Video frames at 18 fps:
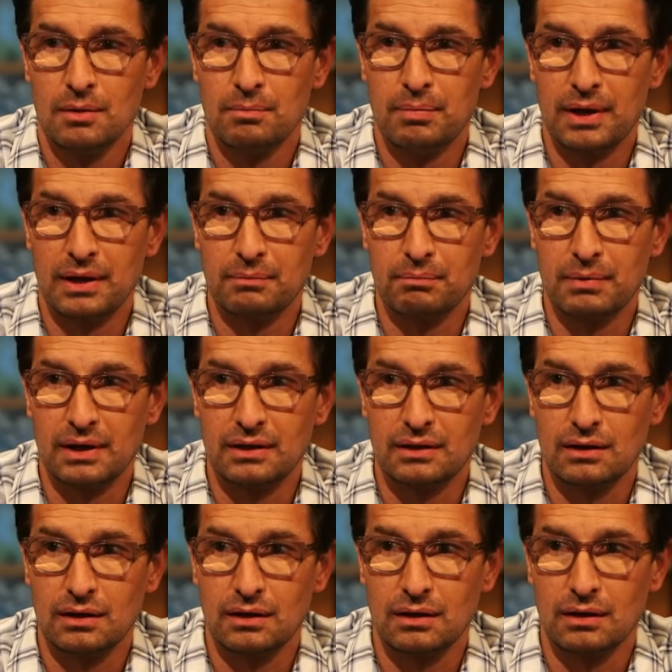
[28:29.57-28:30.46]
But
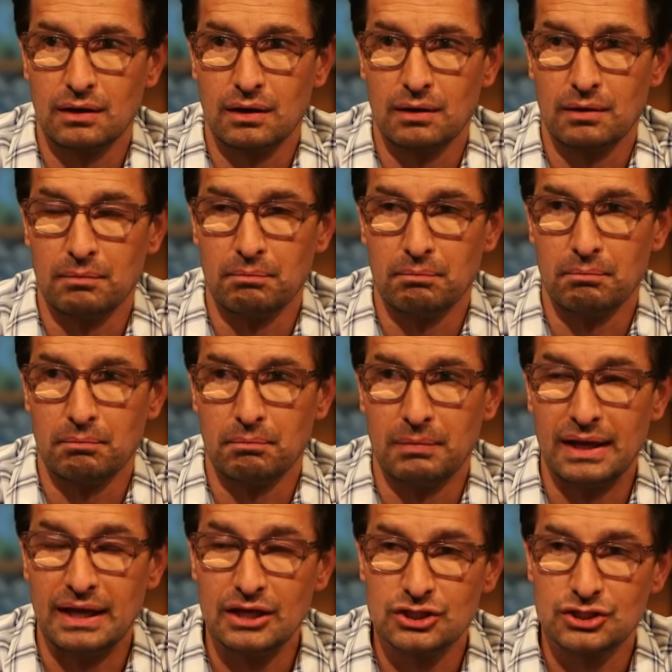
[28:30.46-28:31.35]

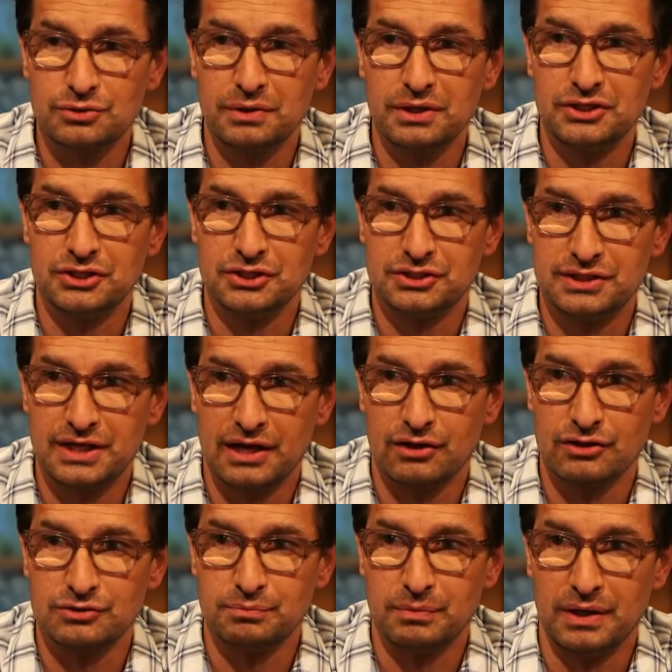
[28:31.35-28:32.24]
history just
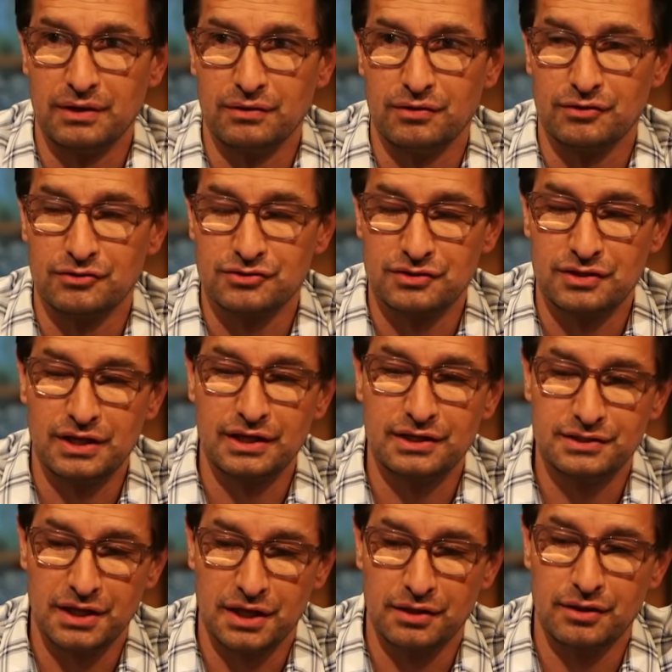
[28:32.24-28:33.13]
tells me there's
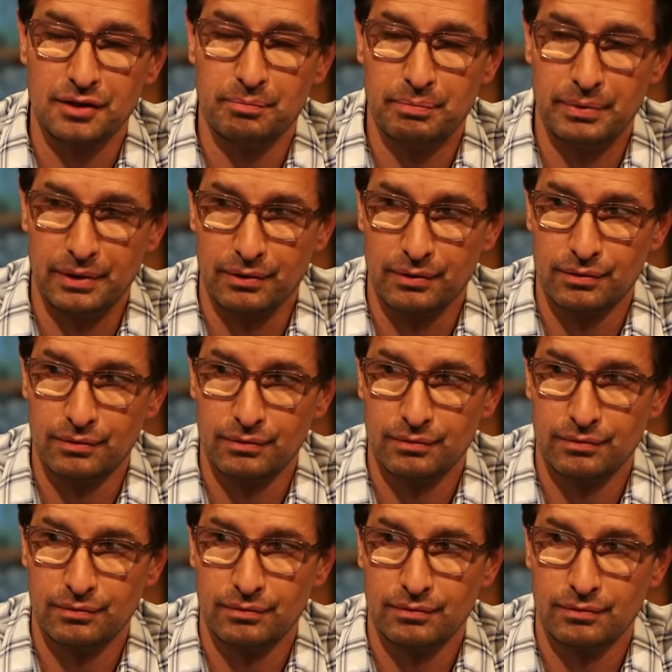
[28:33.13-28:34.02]
things in the bill
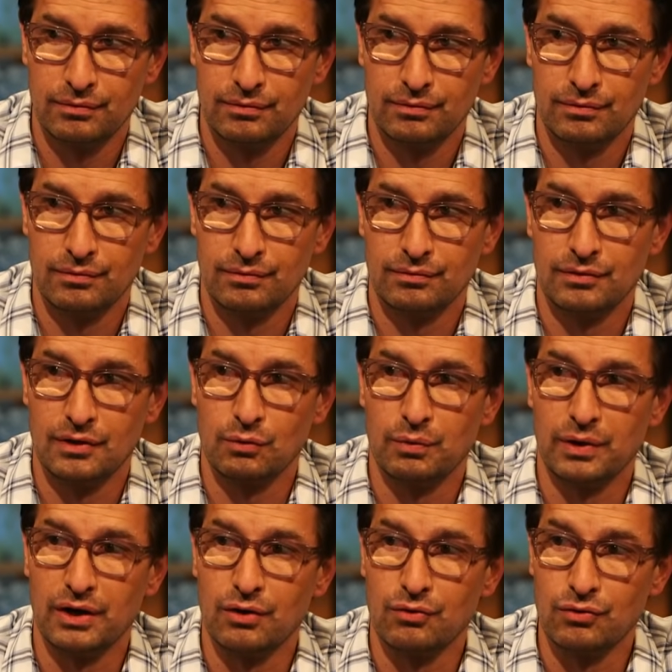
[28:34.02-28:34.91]
that
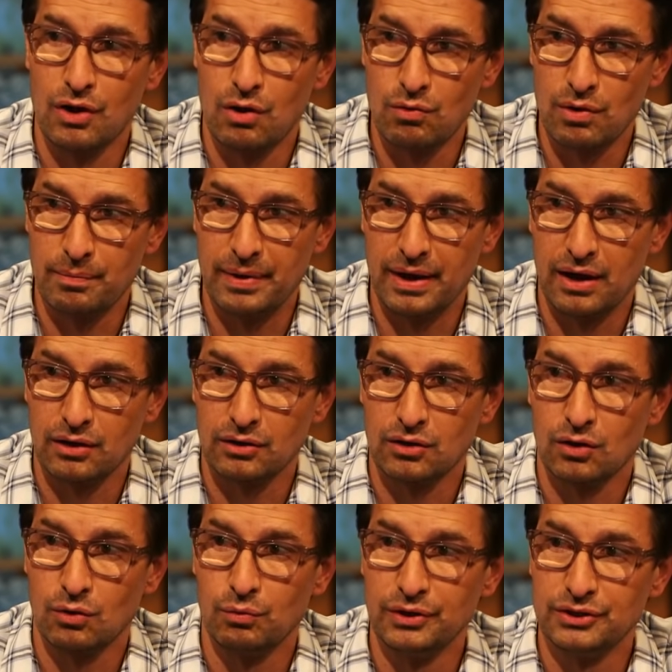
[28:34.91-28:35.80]
we don't know about,
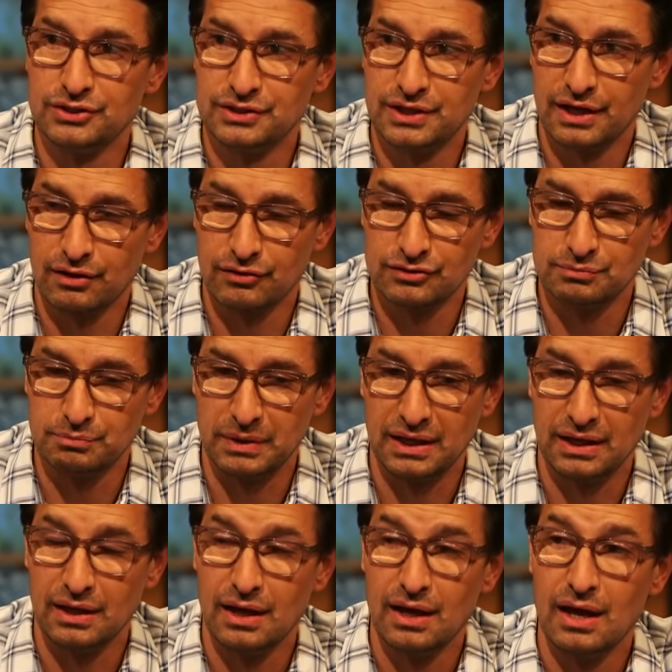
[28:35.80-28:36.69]
which tells
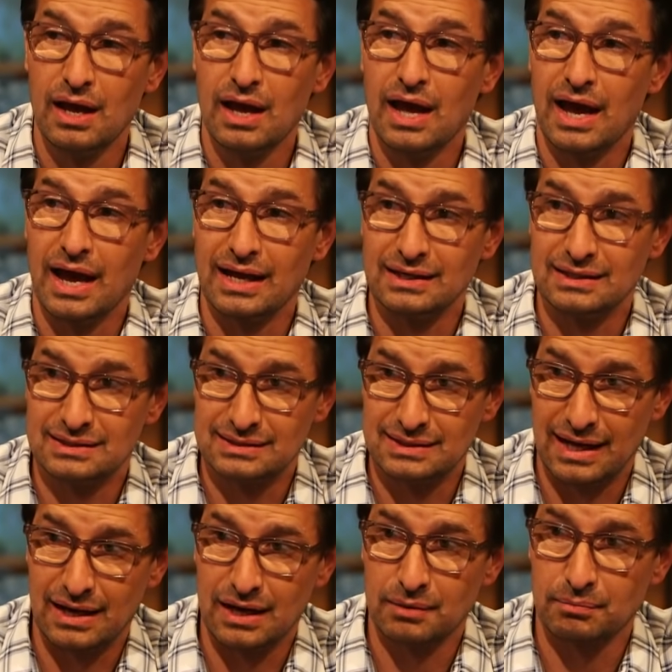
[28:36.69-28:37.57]
me a
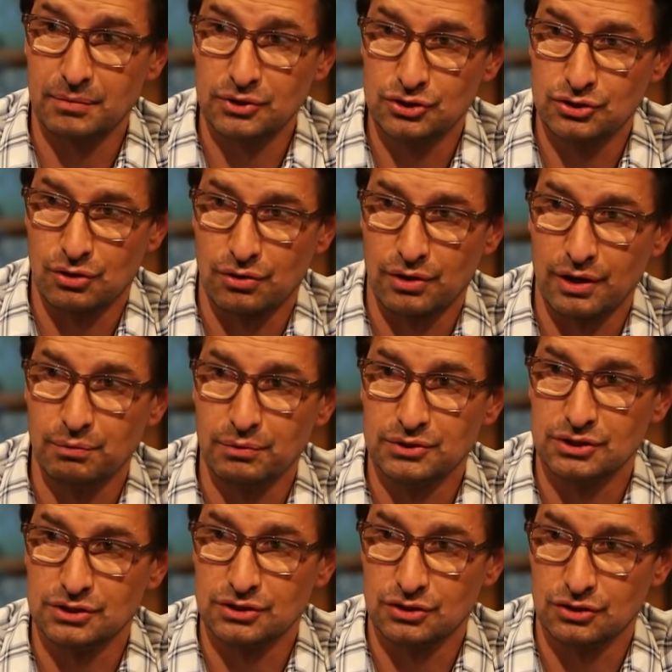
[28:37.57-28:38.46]
Senate majority,
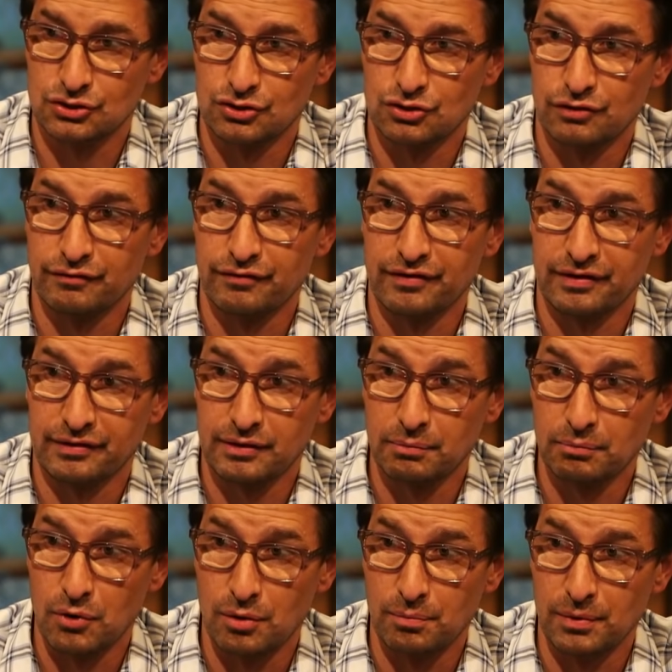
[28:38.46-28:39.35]
which is conservative at the
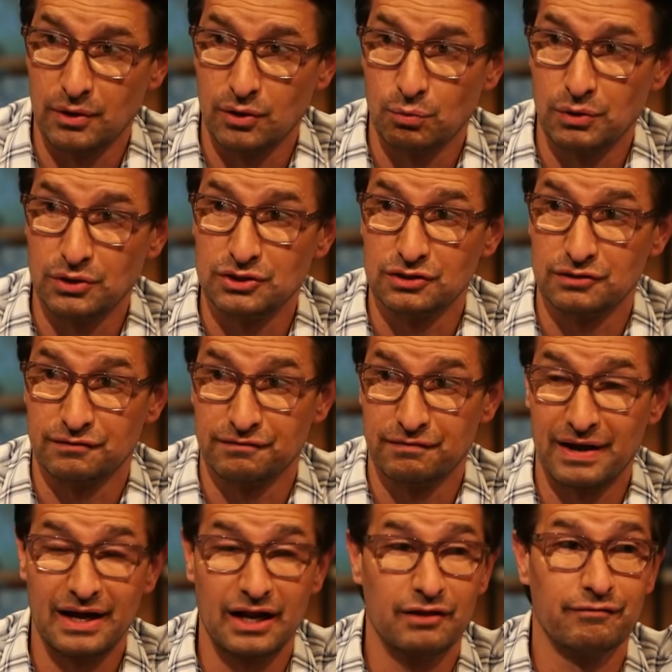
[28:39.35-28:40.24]
moment, which is
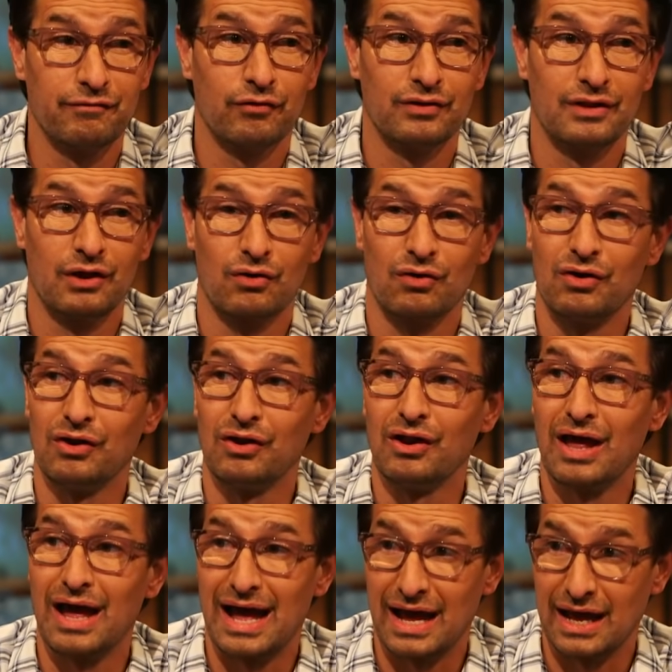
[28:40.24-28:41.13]
fighting for their
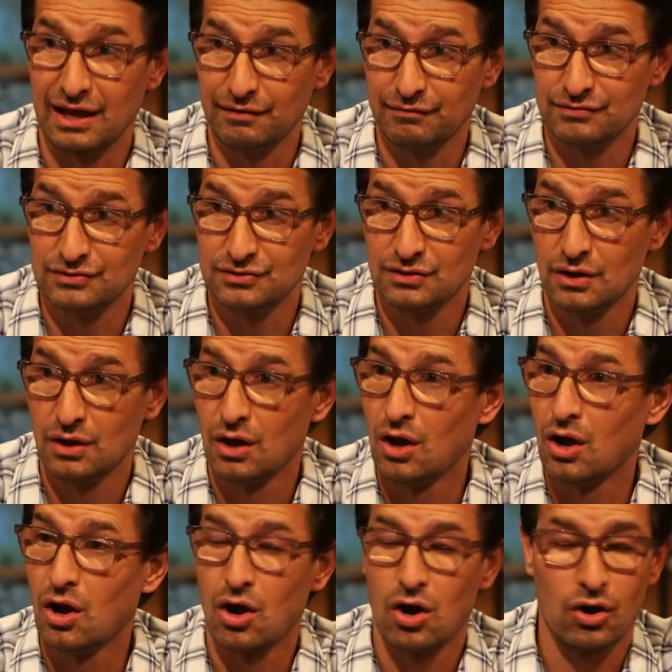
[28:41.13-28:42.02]
lives,
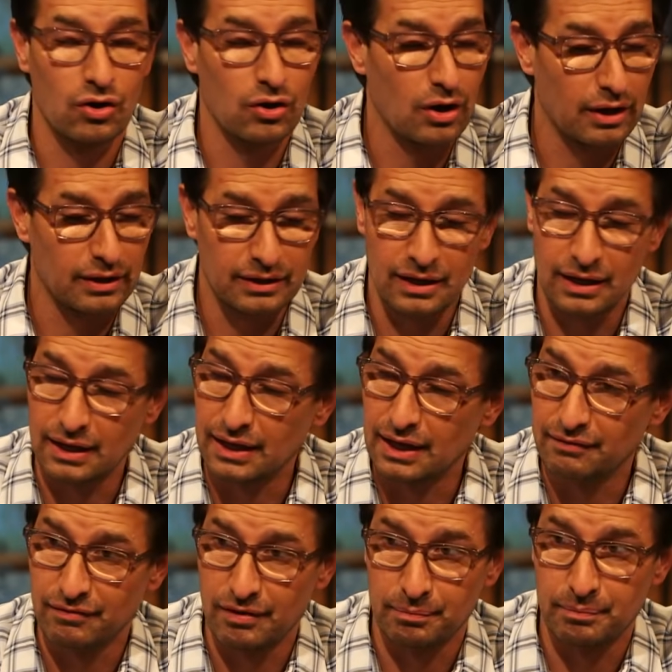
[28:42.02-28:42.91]
are not going to
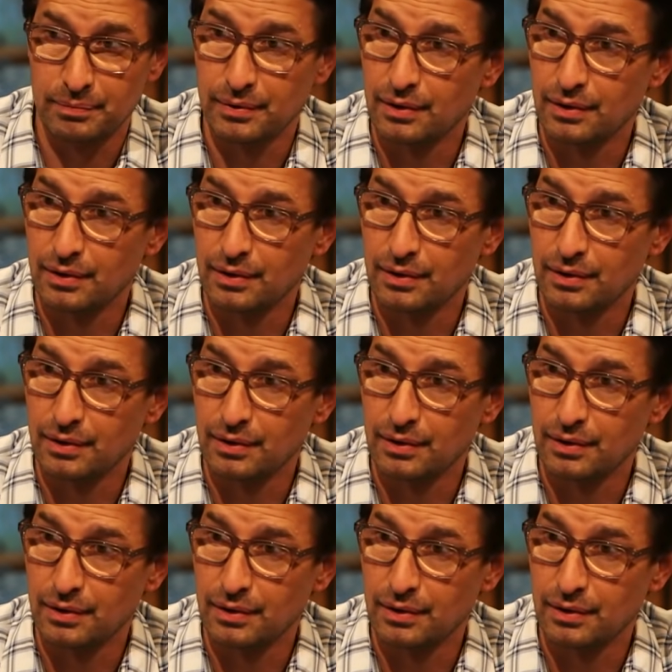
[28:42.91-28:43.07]
give up